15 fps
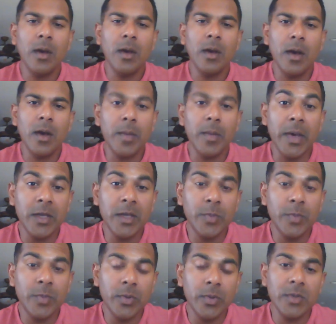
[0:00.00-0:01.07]
My
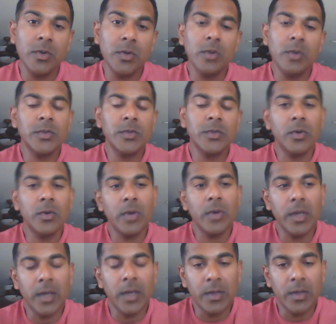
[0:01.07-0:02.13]
experience, though, so
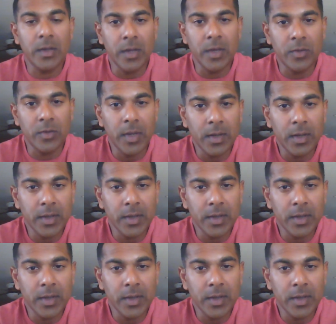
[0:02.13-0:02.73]
I drank,